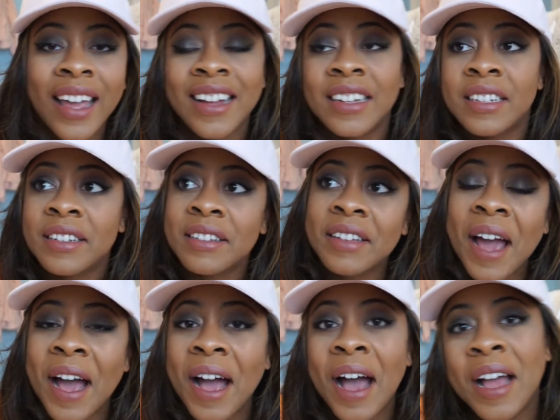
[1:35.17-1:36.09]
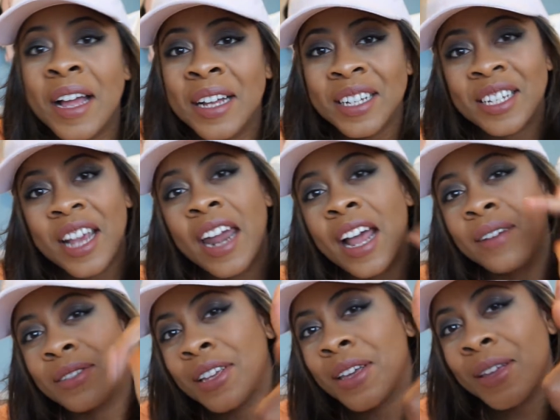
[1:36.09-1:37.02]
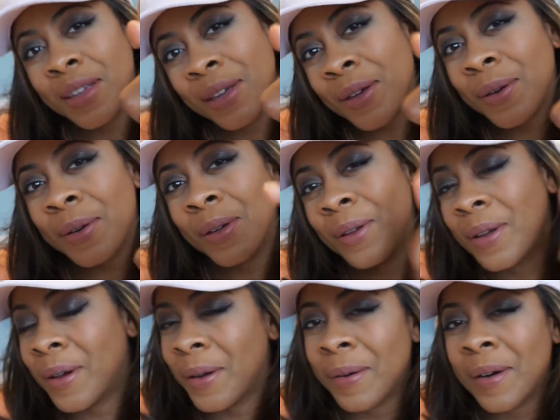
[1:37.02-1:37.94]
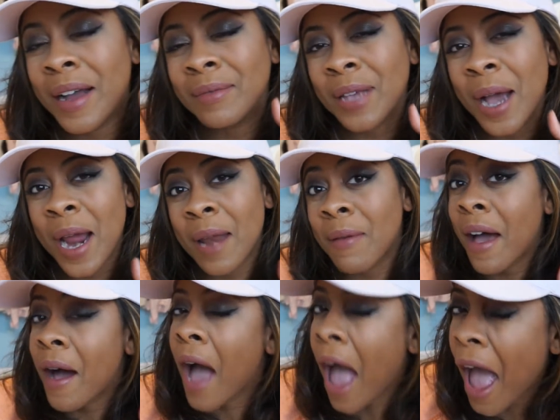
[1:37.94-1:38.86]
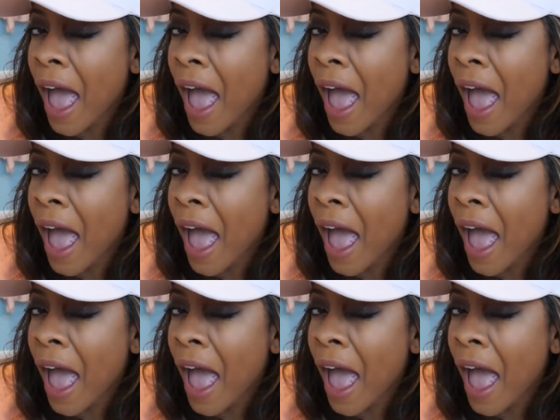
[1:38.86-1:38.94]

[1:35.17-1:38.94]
And yeah, shout out to you. You know who I'm talking about.